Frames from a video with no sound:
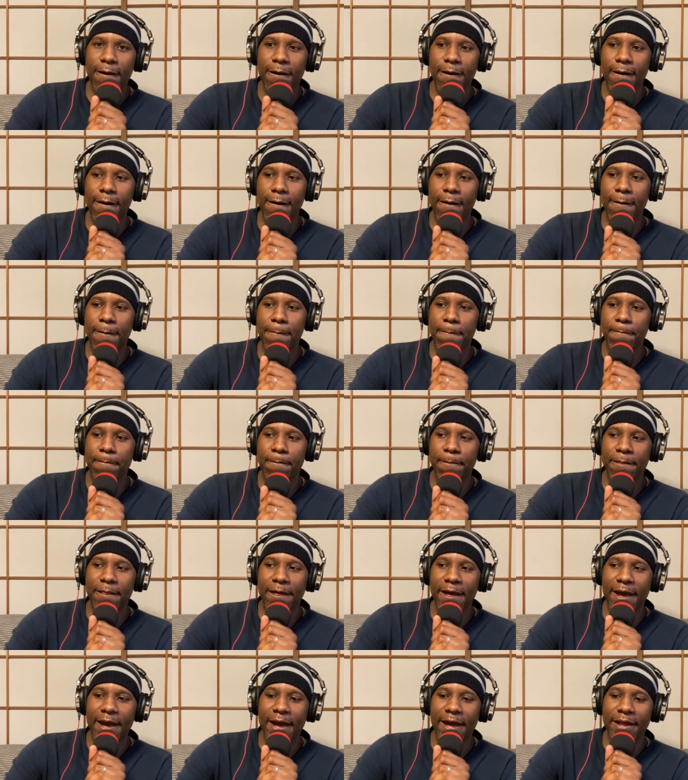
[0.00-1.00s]

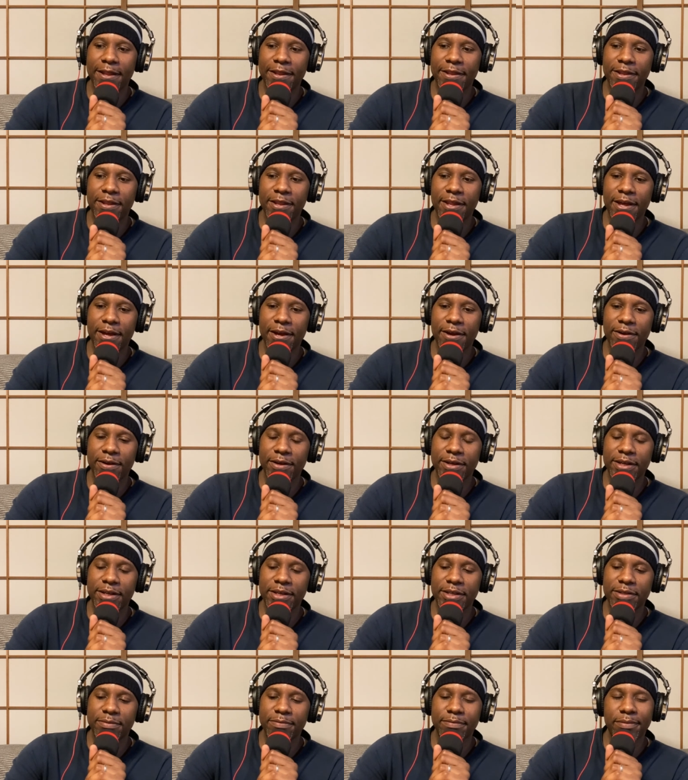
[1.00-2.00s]
That there
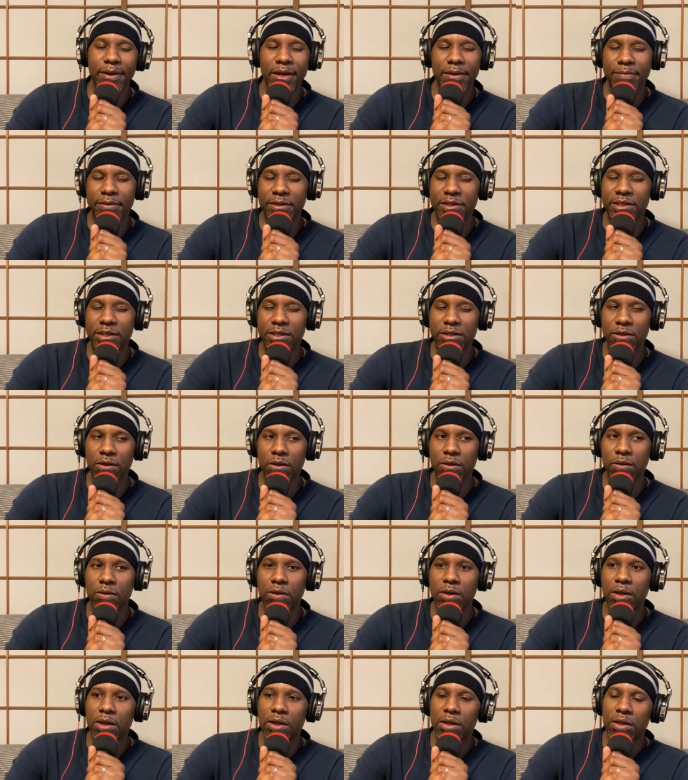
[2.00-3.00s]
is, might be
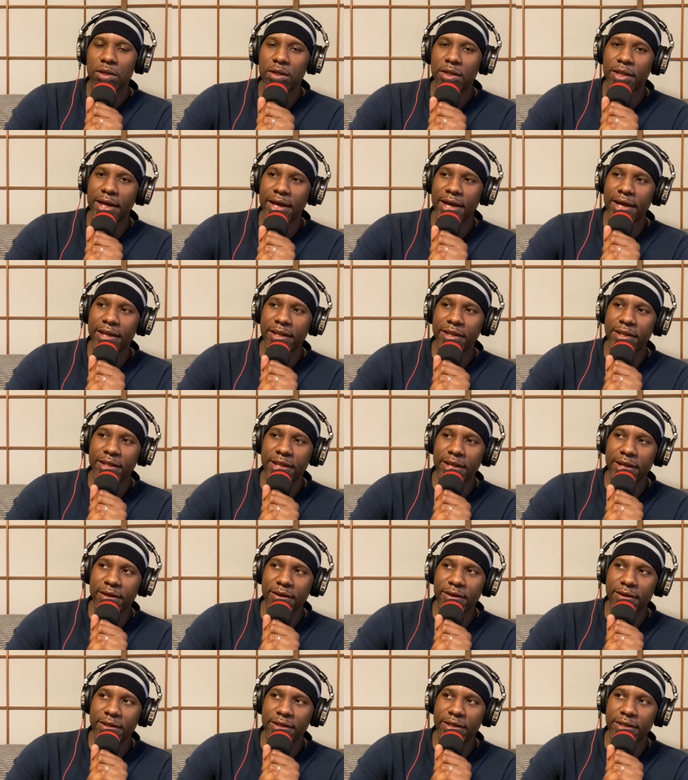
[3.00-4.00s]
Shinto, that
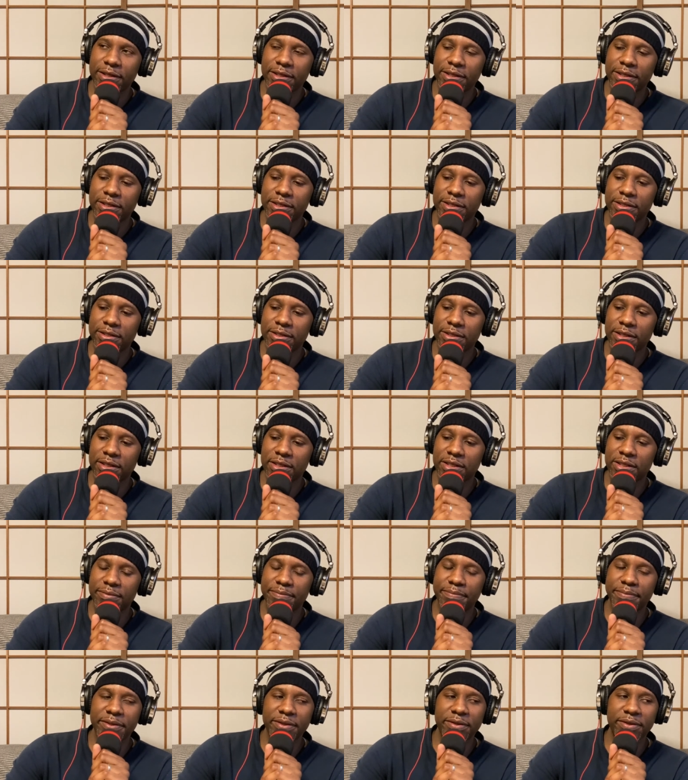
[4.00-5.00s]
there is a
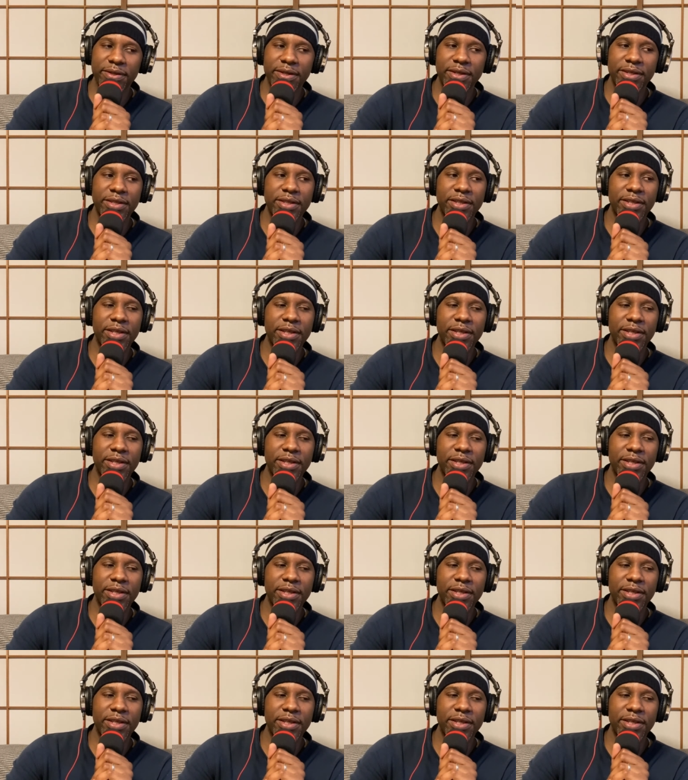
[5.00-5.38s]
spirit